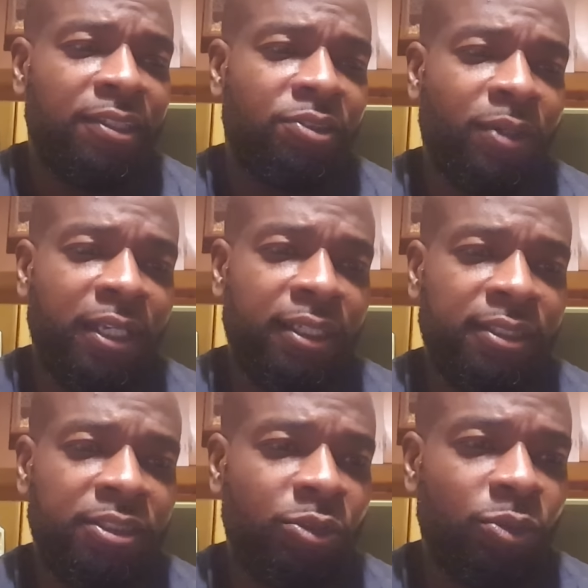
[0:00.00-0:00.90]

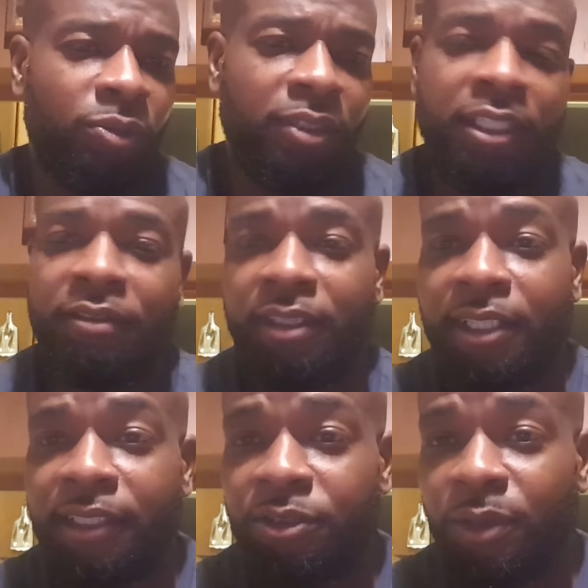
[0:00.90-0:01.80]
threatening to leave the
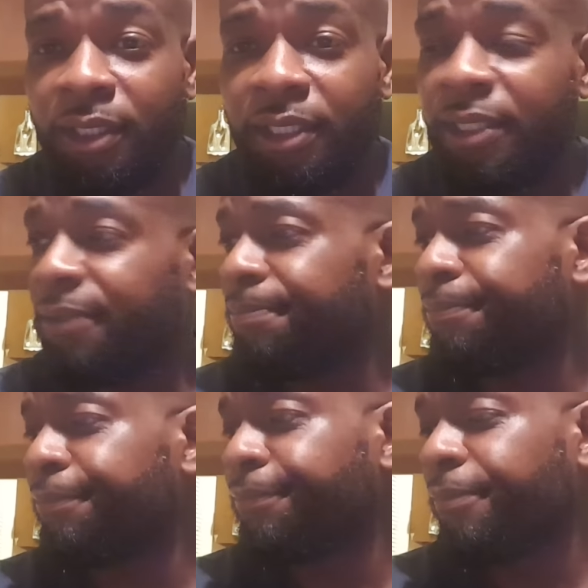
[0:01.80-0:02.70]
country.
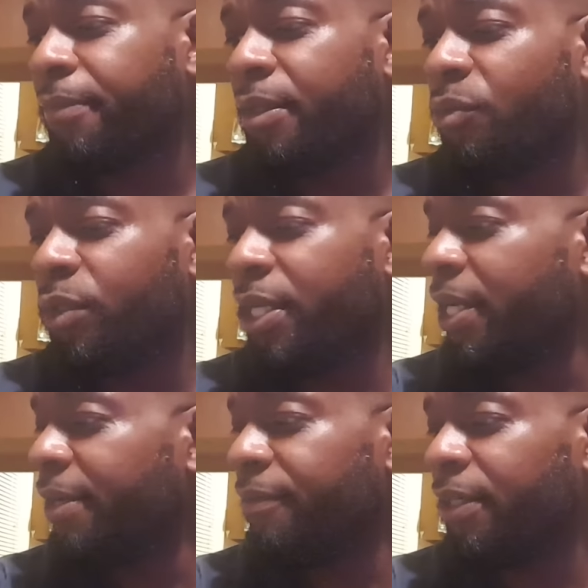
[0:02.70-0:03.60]
We
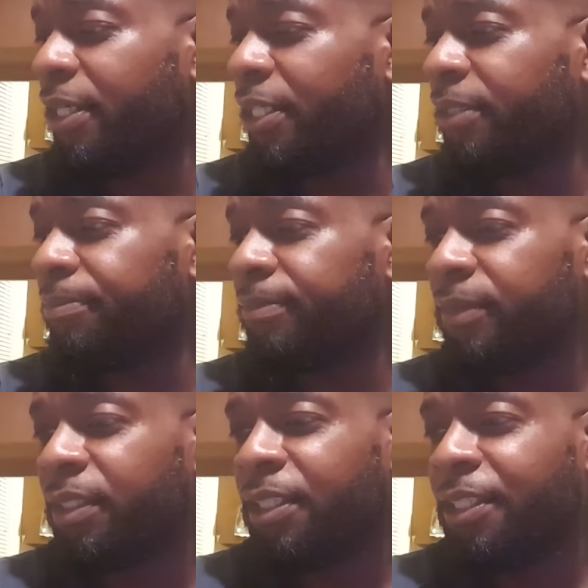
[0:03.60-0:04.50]
have I
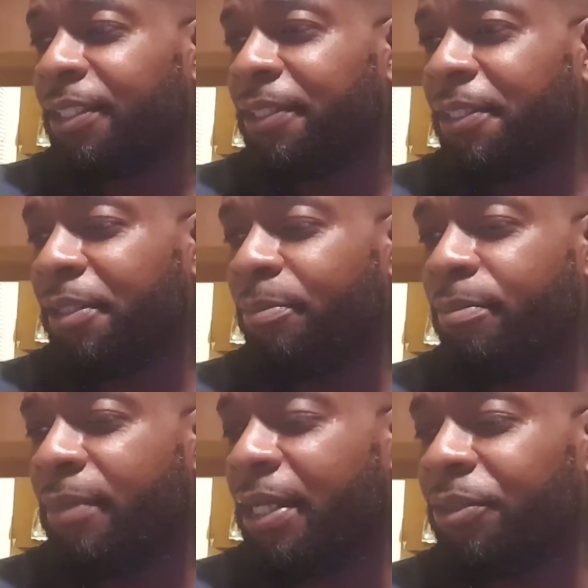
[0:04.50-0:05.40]

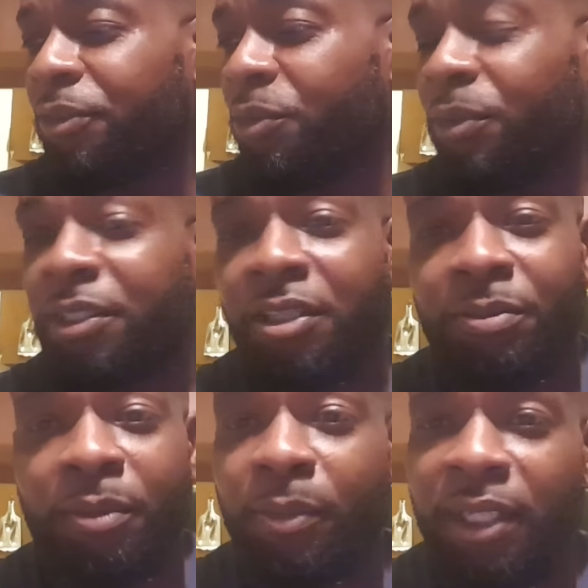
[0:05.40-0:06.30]
don't know what to call
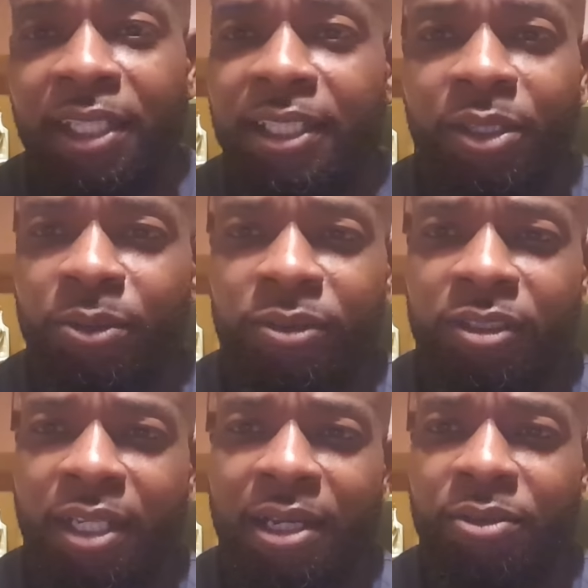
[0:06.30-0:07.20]
them,
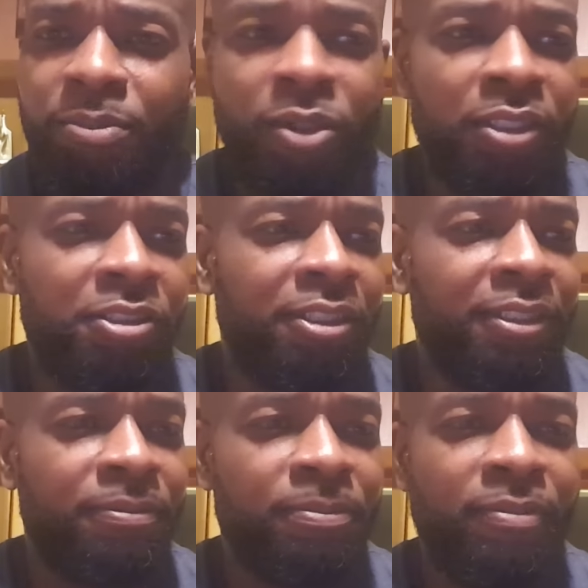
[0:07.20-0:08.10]
millennials out
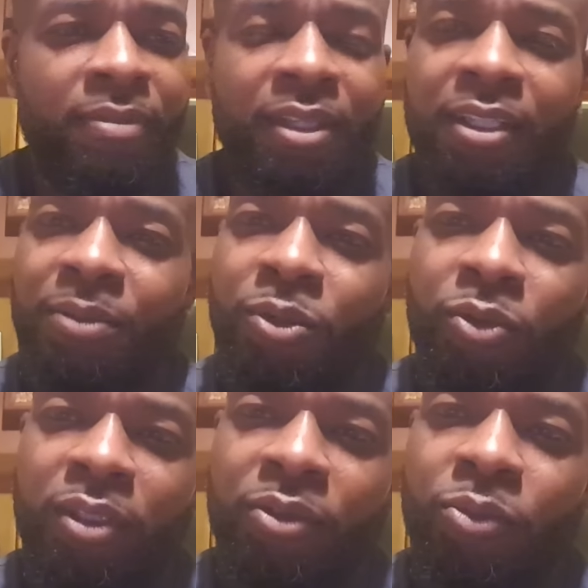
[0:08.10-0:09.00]
marching. And I'm
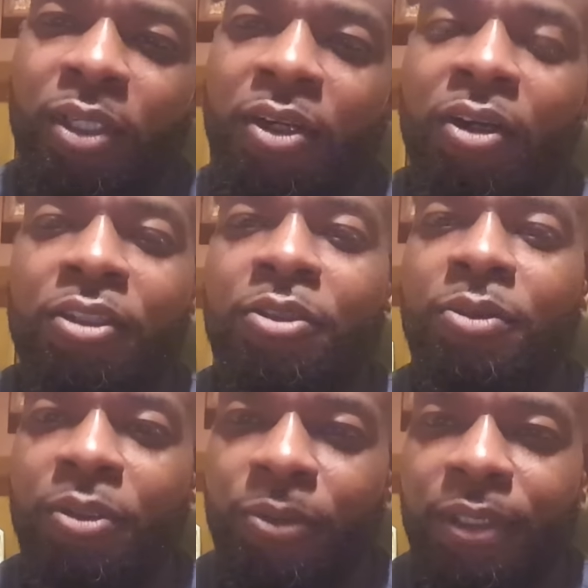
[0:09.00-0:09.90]
going, what are you
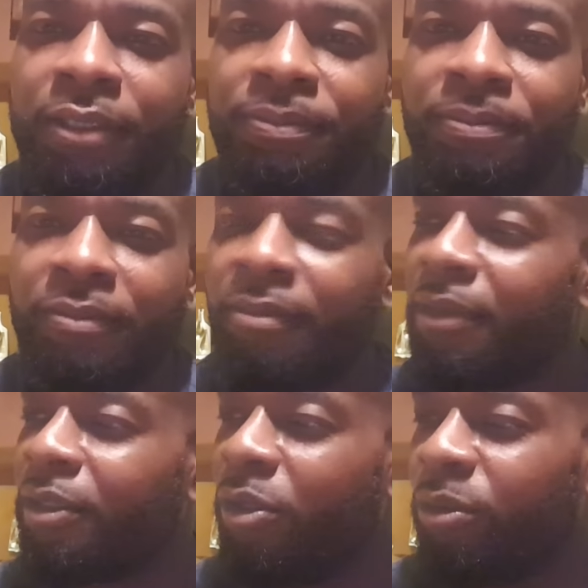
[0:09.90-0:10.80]
doing?
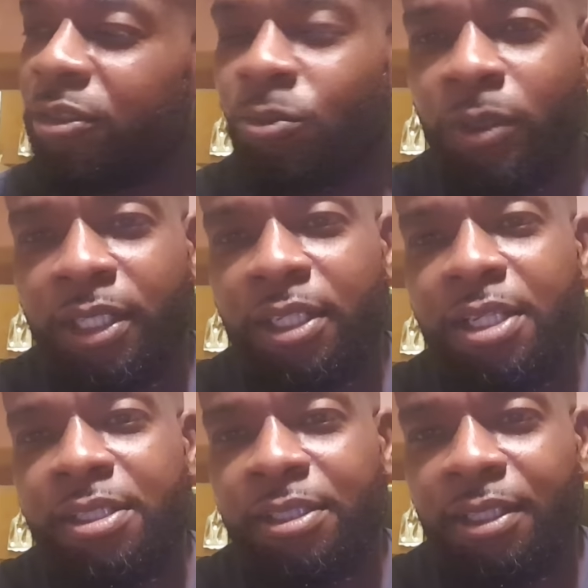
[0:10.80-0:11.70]
Go somewhere
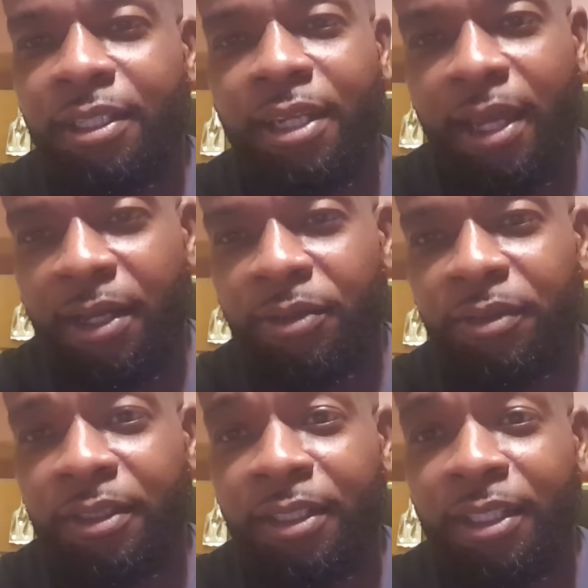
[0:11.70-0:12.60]
and sit
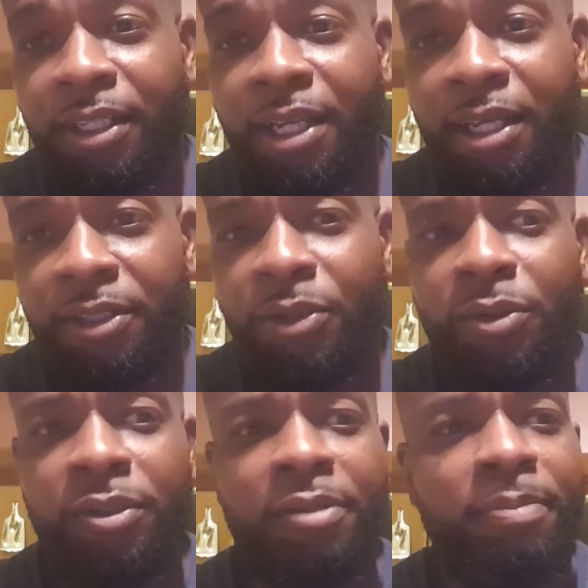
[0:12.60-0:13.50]
down. I
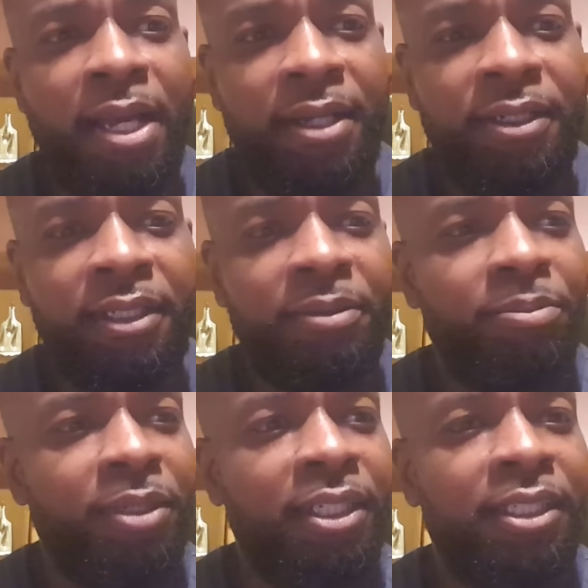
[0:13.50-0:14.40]
know you're pouting,
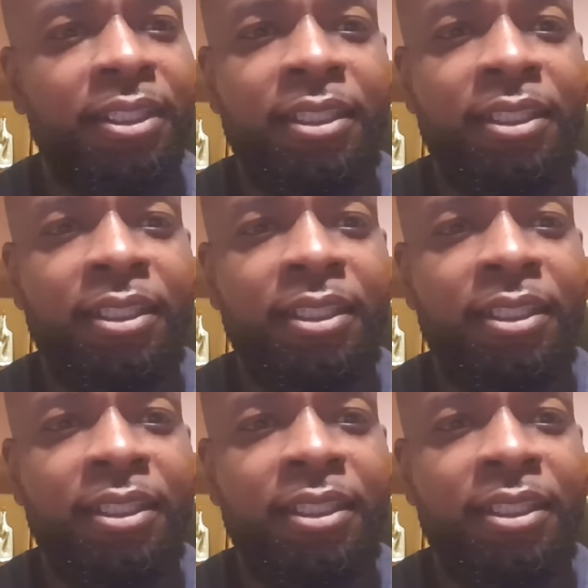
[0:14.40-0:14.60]
but